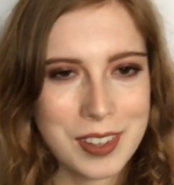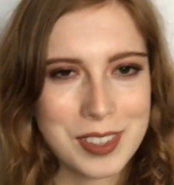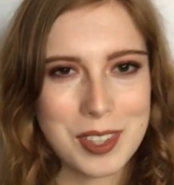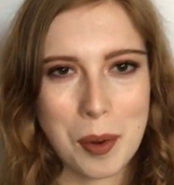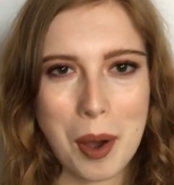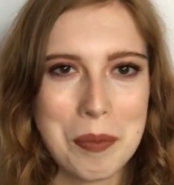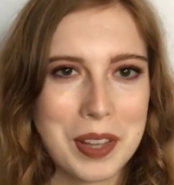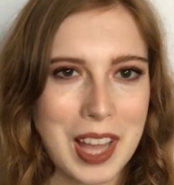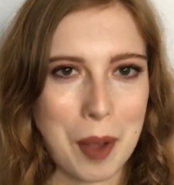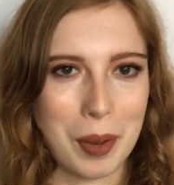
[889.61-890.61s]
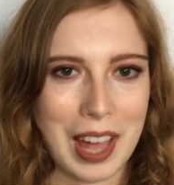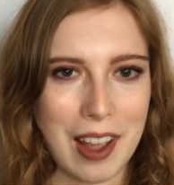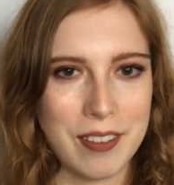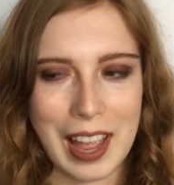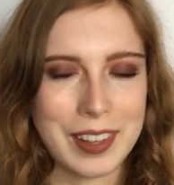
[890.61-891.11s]
So hopefully I will
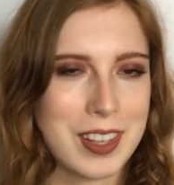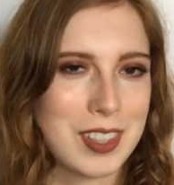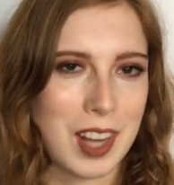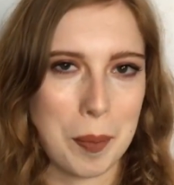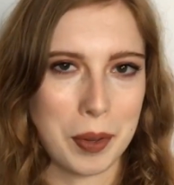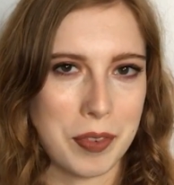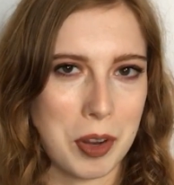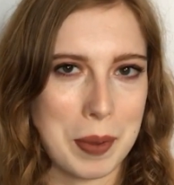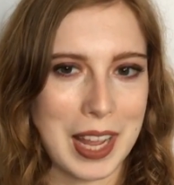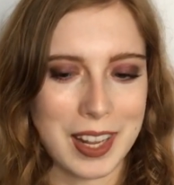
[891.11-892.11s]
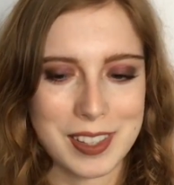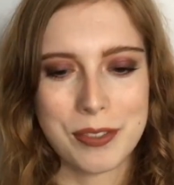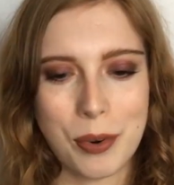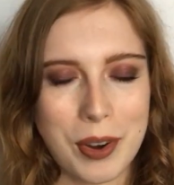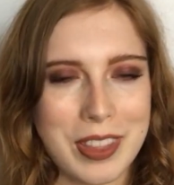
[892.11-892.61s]
have at least a couple of new pans
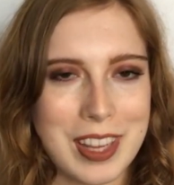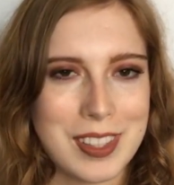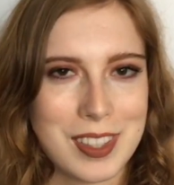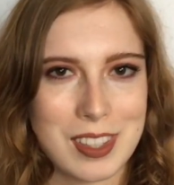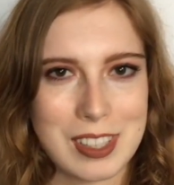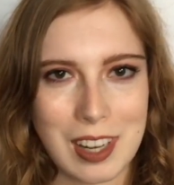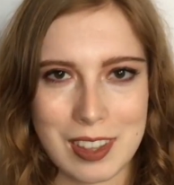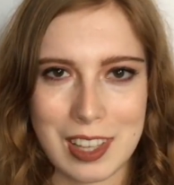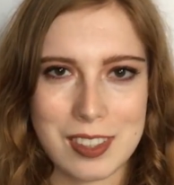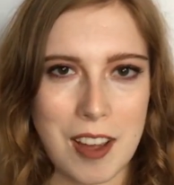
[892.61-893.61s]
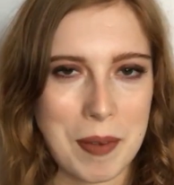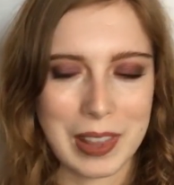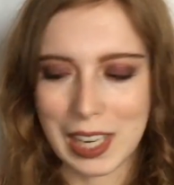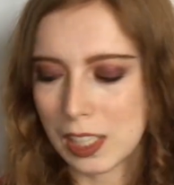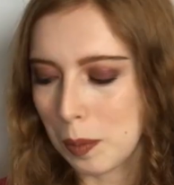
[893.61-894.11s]
for these to start things off by the
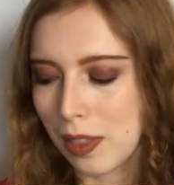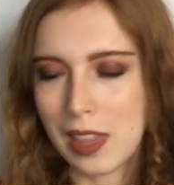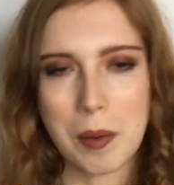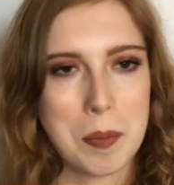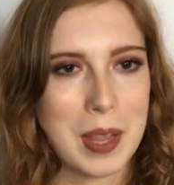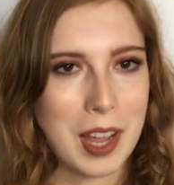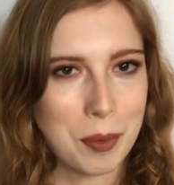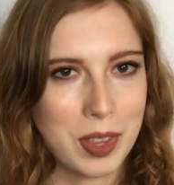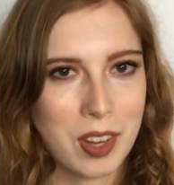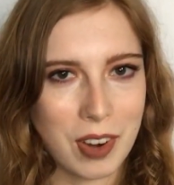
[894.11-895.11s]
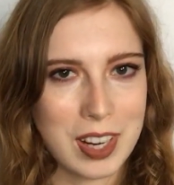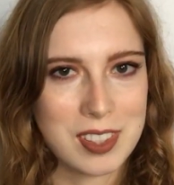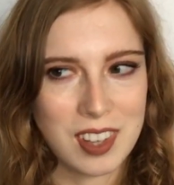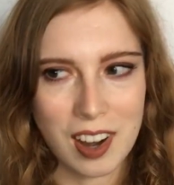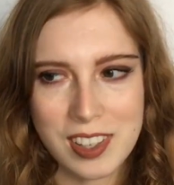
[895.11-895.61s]
next month. That would be a really great
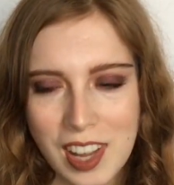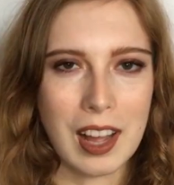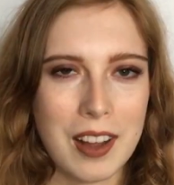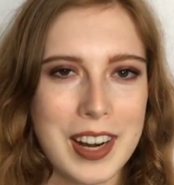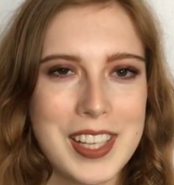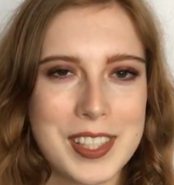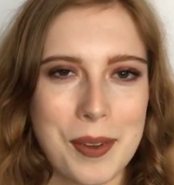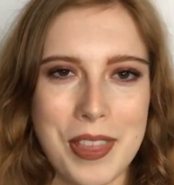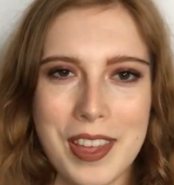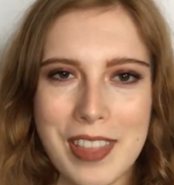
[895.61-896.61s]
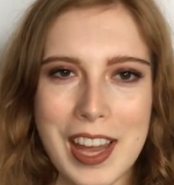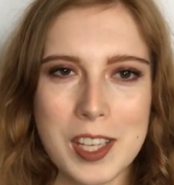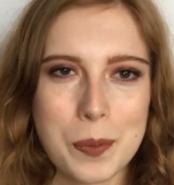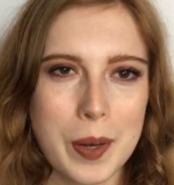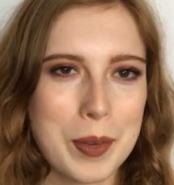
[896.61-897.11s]
start. All right, so I think that is
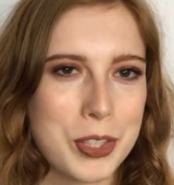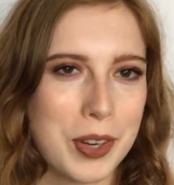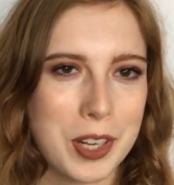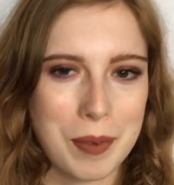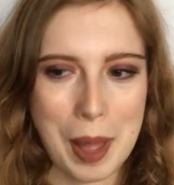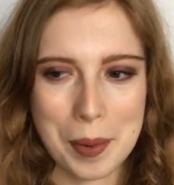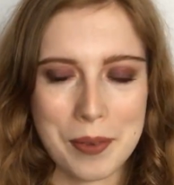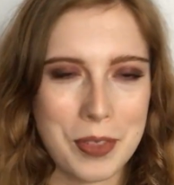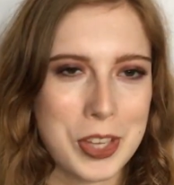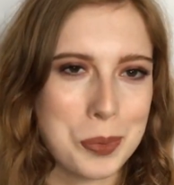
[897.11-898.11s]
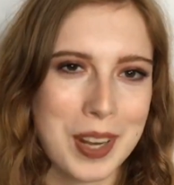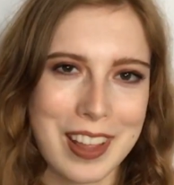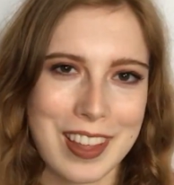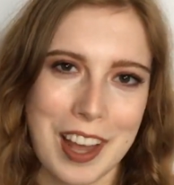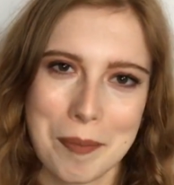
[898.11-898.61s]
pretty much going to wrap it up for this one. I
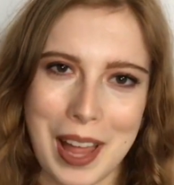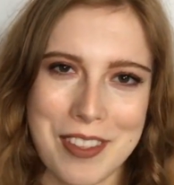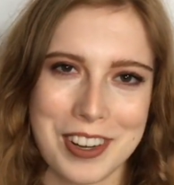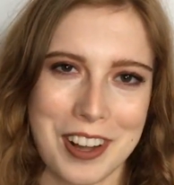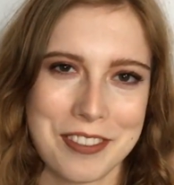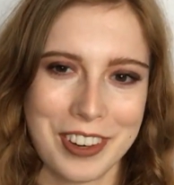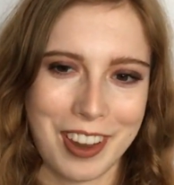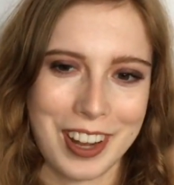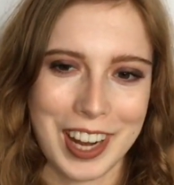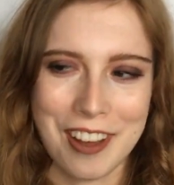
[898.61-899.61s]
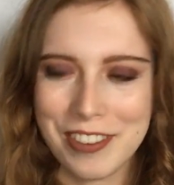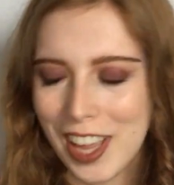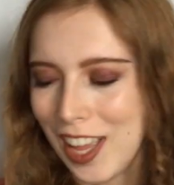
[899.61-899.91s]
think I blathered on for long enough.